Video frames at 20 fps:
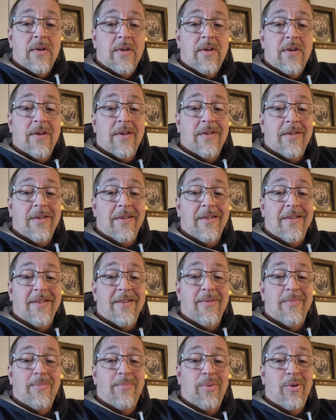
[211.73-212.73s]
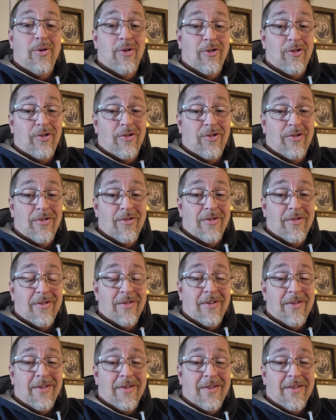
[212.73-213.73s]
can push
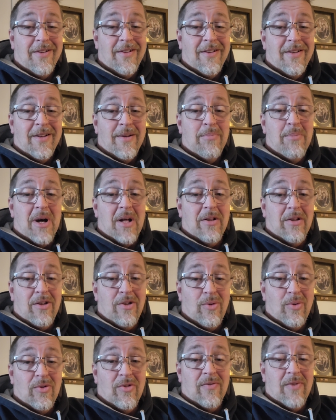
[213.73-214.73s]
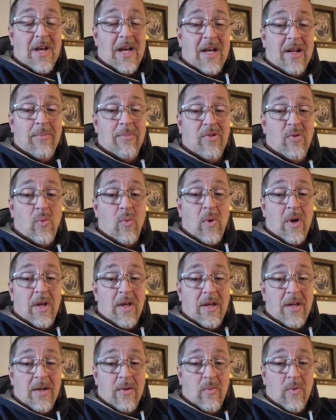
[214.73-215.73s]
molecules of atoms
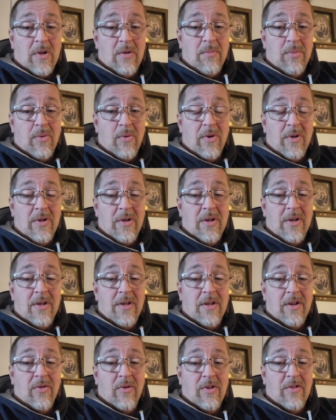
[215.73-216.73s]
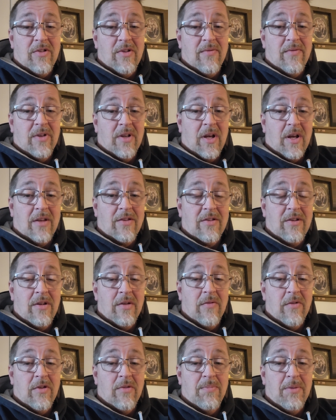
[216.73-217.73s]
away at one point, increase the velocity
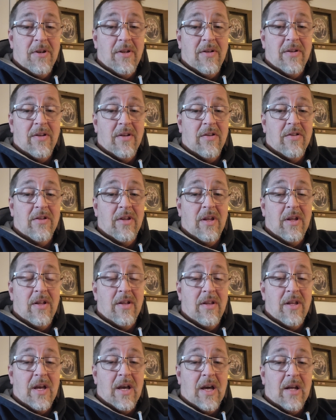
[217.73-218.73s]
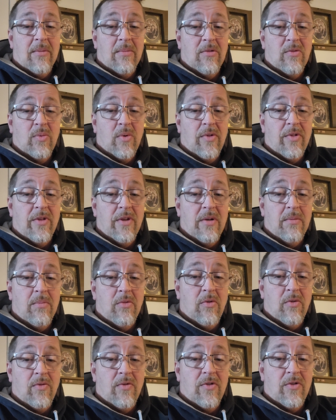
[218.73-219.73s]
of the spinning disk, and the atoms will then
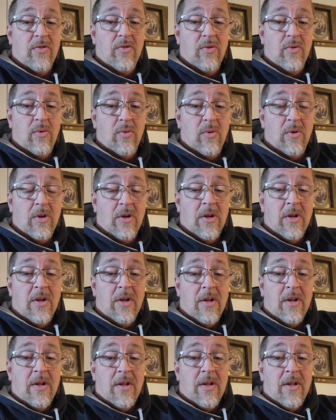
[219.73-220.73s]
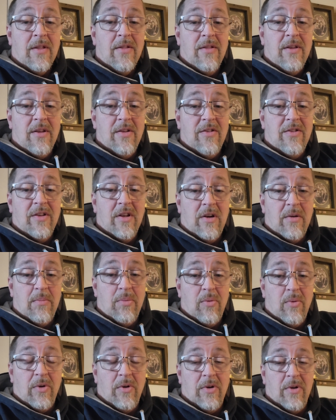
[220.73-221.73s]
move to the center
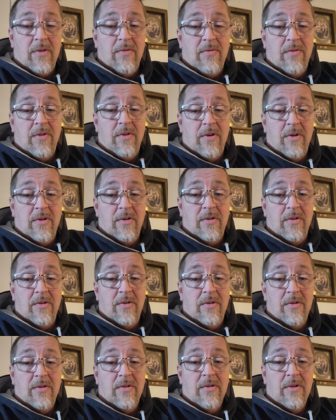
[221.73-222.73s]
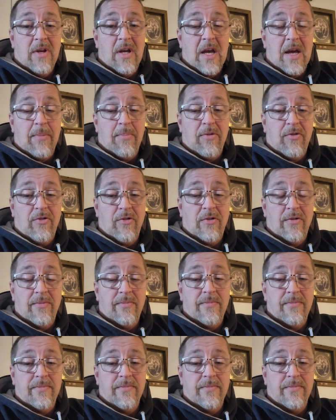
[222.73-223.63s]
point of the aperture.